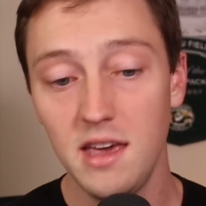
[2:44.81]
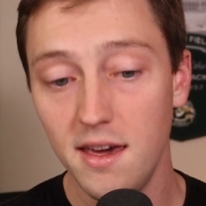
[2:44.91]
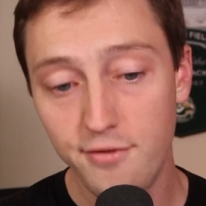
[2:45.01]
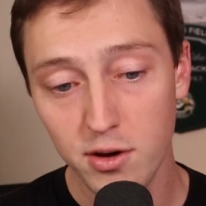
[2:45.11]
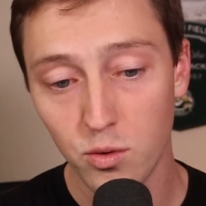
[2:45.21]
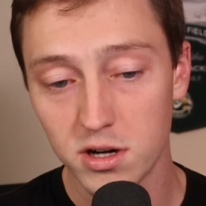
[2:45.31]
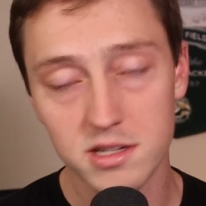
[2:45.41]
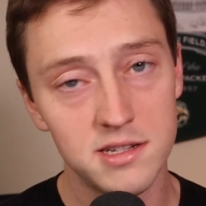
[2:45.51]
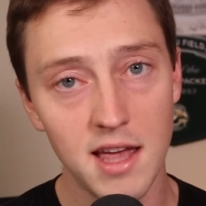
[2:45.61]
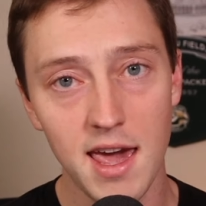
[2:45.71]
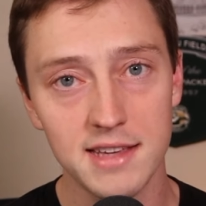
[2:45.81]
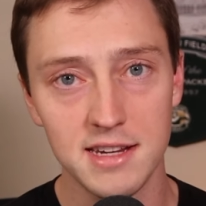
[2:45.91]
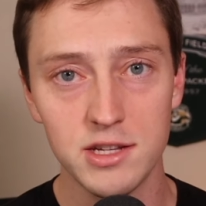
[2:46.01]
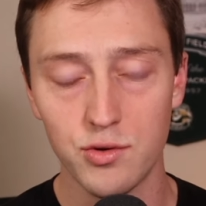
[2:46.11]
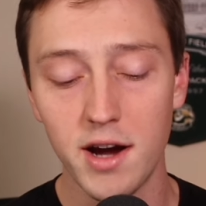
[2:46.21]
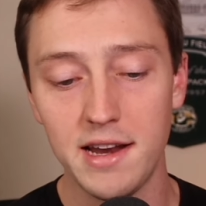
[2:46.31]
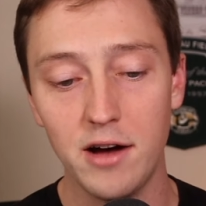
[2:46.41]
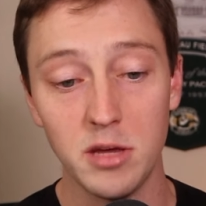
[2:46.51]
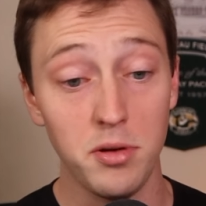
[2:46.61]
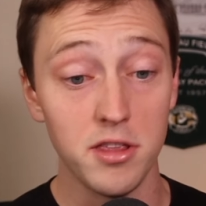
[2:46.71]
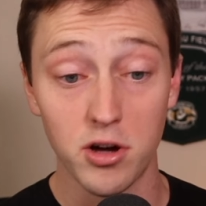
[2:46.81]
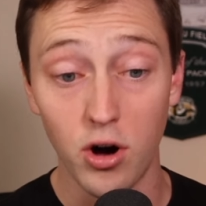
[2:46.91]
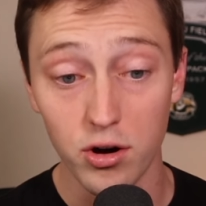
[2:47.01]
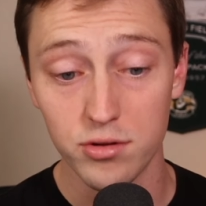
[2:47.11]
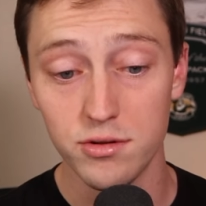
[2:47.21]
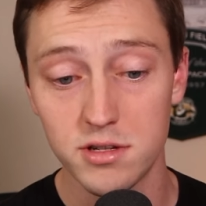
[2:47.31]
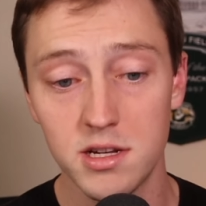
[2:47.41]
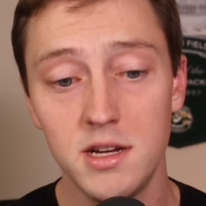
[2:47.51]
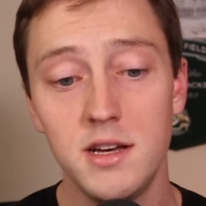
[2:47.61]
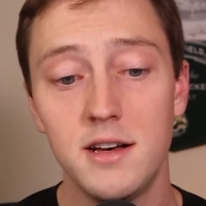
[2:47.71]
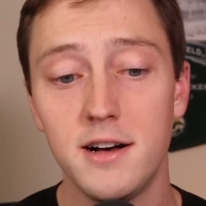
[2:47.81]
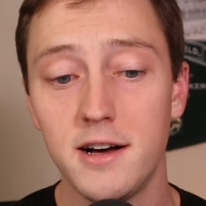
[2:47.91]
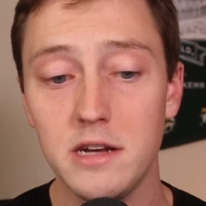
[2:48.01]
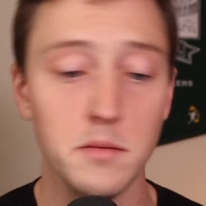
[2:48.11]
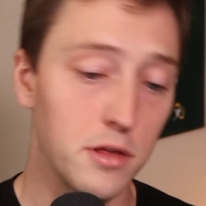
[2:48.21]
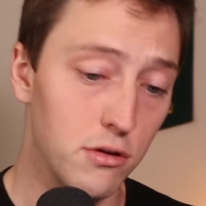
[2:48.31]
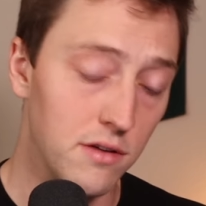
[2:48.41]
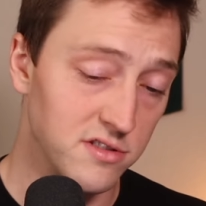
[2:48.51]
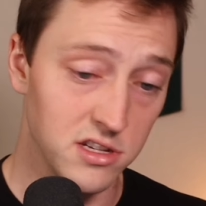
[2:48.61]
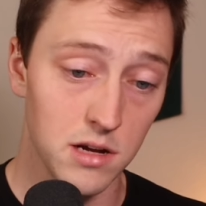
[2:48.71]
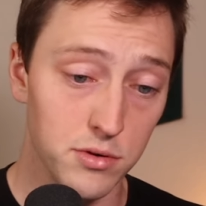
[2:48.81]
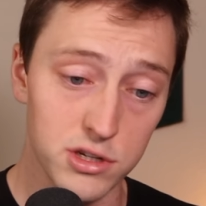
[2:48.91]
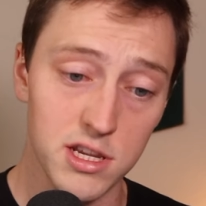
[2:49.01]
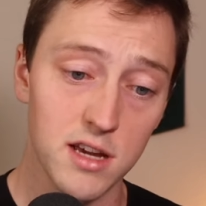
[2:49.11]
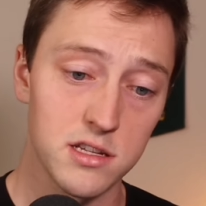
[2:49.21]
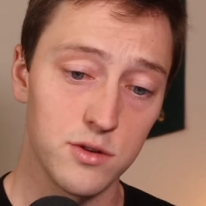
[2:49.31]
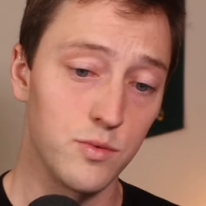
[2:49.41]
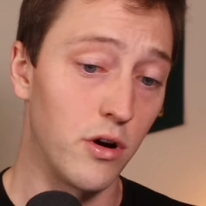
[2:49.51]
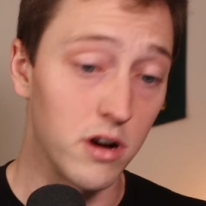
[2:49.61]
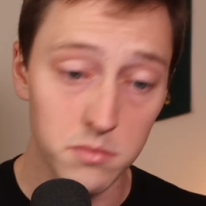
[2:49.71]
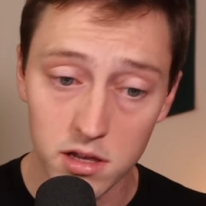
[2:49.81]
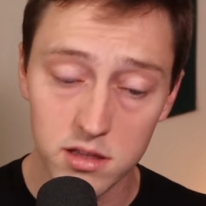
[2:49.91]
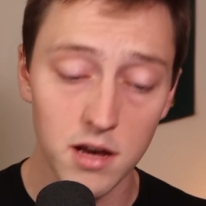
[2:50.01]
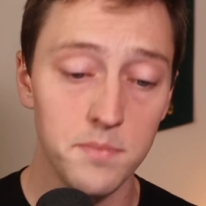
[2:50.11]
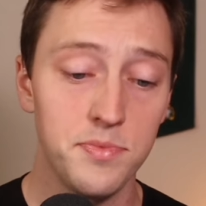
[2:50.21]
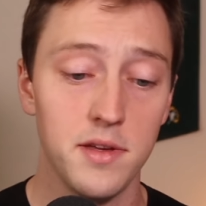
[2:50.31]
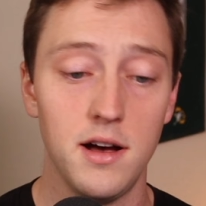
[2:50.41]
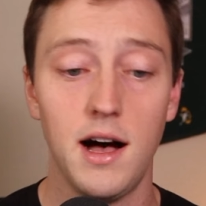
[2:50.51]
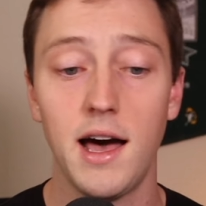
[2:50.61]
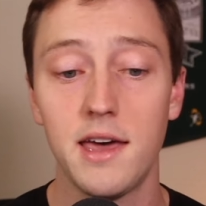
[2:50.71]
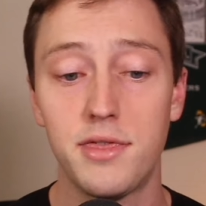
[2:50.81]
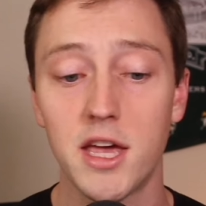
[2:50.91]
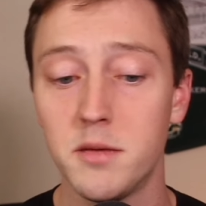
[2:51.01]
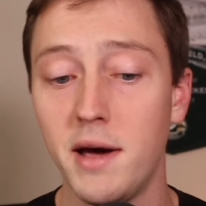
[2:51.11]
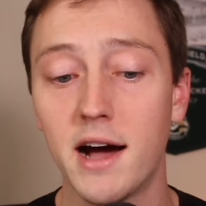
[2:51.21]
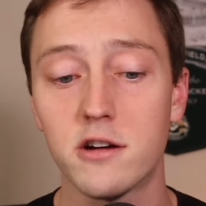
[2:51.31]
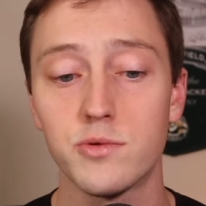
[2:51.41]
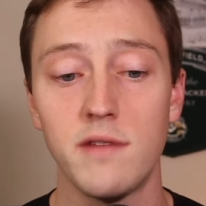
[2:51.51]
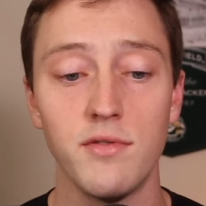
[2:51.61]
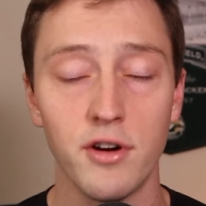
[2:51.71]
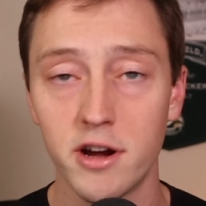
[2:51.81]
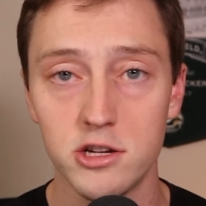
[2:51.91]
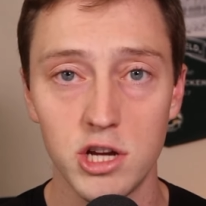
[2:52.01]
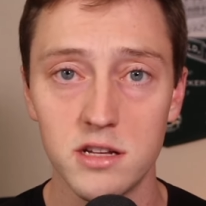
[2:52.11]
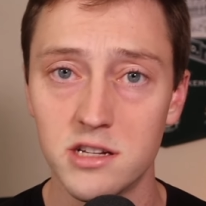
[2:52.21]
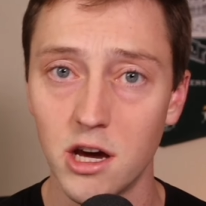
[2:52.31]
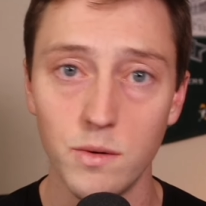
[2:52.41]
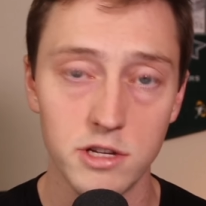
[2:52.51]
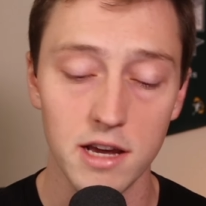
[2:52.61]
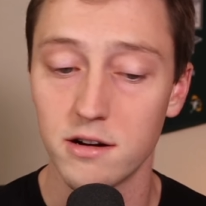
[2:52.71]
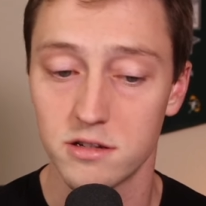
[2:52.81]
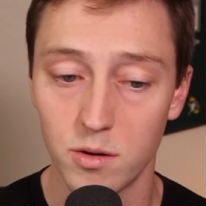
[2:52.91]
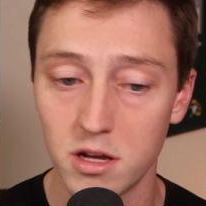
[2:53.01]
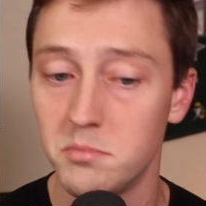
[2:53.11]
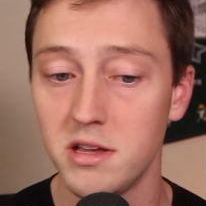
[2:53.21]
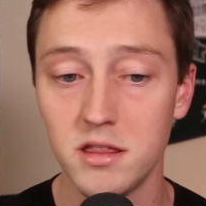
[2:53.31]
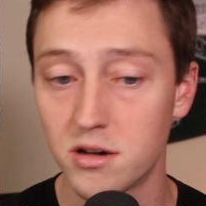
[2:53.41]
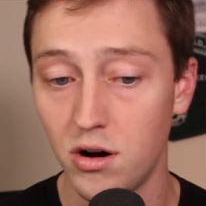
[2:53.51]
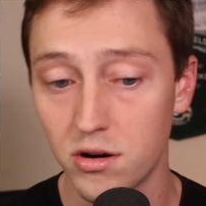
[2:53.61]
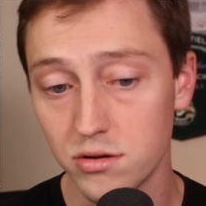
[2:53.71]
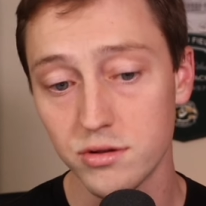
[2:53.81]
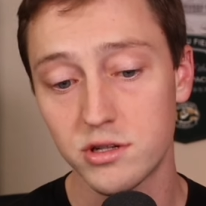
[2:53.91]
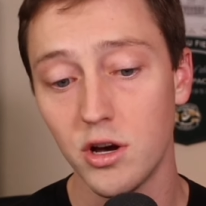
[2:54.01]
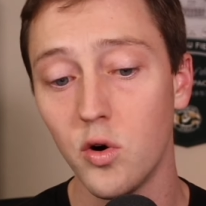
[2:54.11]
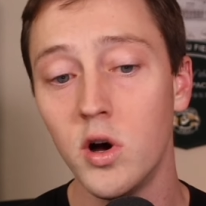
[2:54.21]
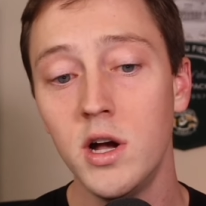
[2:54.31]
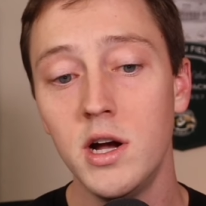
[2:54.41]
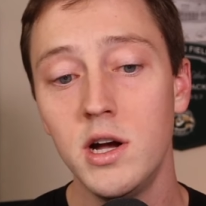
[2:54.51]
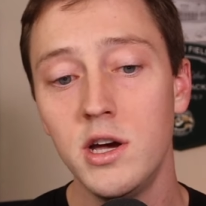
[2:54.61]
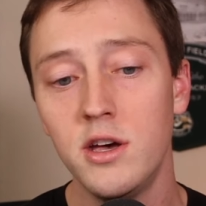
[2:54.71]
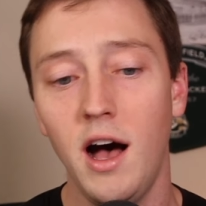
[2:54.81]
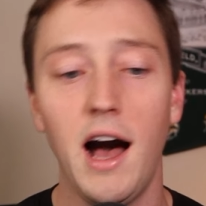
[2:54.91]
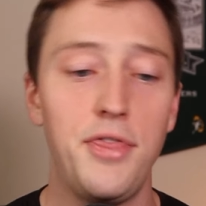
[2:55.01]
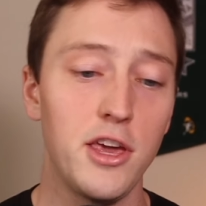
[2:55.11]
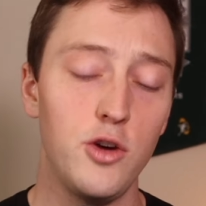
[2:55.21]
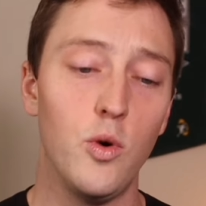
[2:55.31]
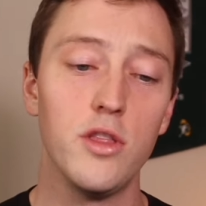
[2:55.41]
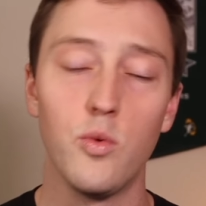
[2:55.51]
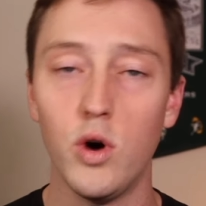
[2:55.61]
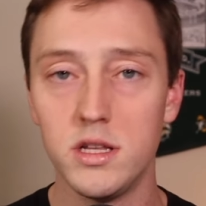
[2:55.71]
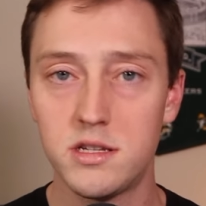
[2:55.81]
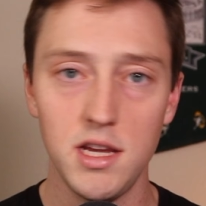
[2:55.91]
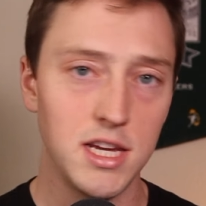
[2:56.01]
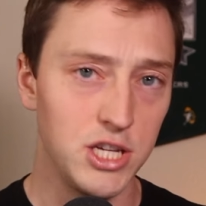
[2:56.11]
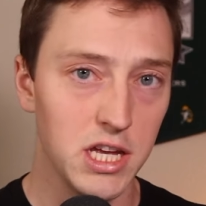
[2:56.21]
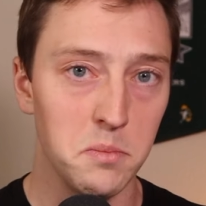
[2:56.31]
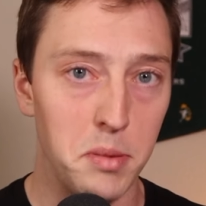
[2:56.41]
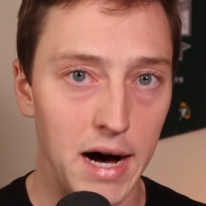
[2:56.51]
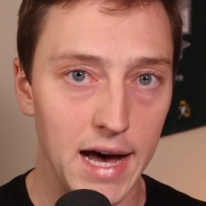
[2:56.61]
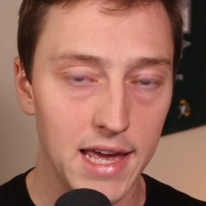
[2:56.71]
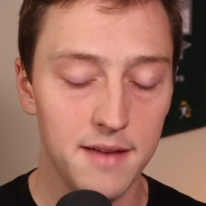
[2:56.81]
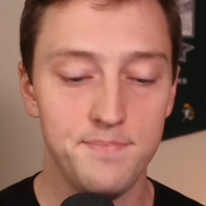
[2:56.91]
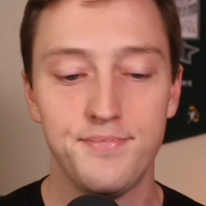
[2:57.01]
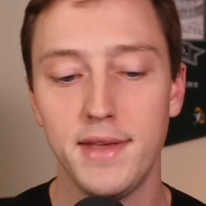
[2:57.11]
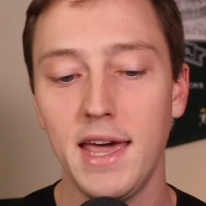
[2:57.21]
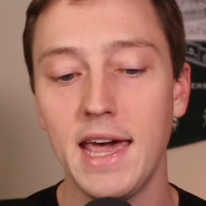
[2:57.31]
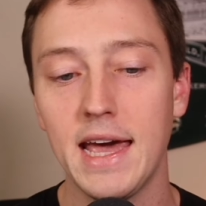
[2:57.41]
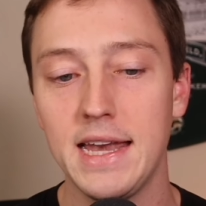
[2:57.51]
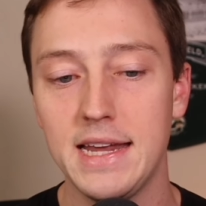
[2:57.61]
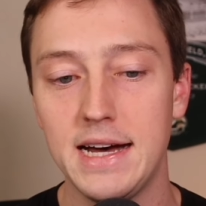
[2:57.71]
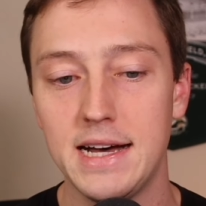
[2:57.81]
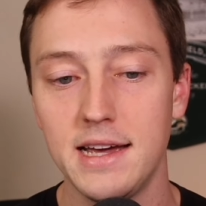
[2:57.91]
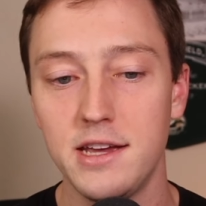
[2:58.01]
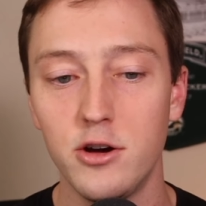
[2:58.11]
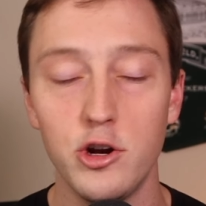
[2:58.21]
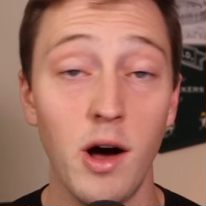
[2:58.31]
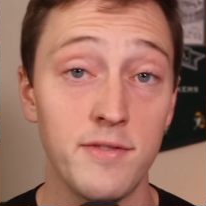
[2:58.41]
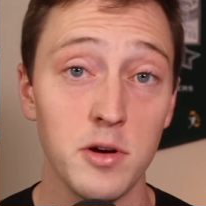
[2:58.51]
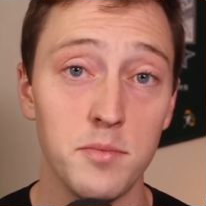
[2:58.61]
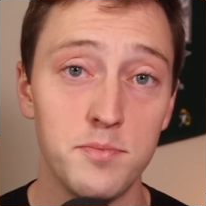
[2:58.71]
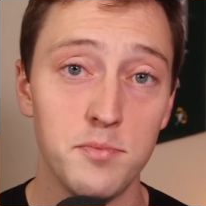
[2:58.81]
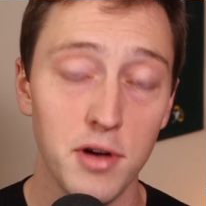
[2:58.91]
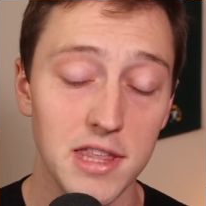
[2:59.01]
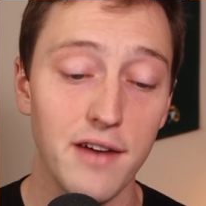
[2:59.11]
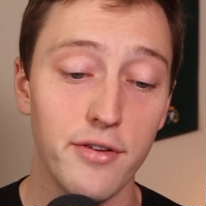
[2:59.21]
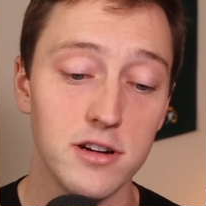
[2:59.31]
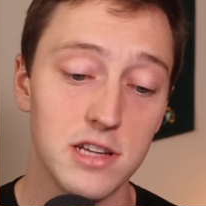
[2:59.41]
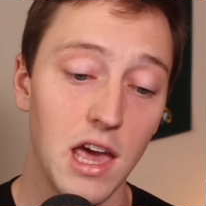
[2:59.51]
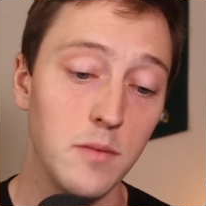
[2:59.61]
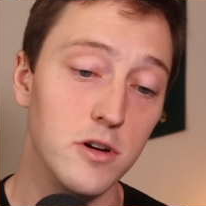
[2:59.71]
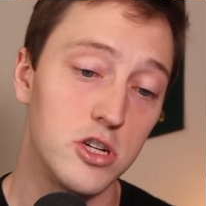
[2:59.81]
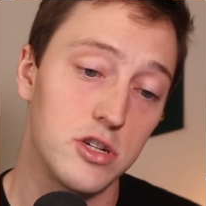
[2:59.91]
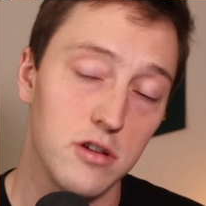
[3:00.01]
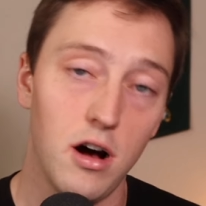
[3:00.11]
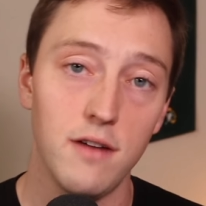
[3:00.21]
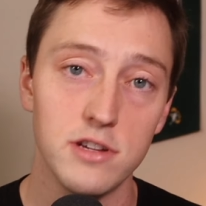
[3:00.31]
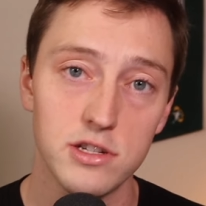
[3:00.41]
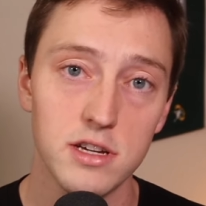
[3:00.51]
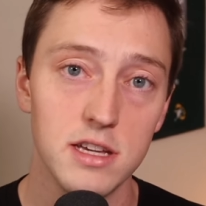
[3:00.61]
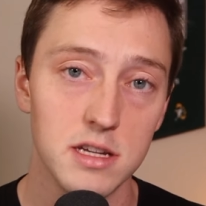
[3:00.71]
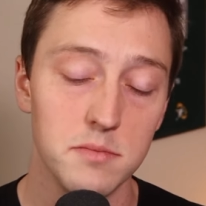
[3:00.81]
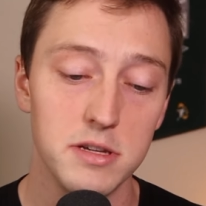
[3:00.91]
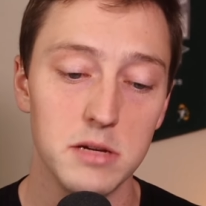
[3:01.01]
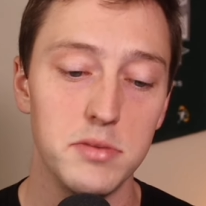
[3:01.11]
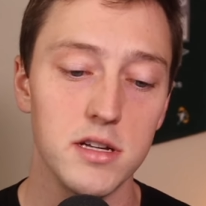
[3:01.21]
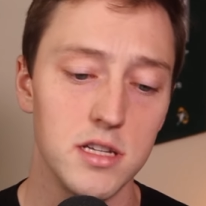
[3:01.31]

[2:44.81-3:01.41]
If it were to stay as it is right now, they play the Cardinals, number three versus number six. We already beat them. I think the Packers would have a very good chance to go into Arizona and beating the Cardinals. So I think you want the one seed because you get a bye. And, you know, you don't have to play that first game, which obviously is a big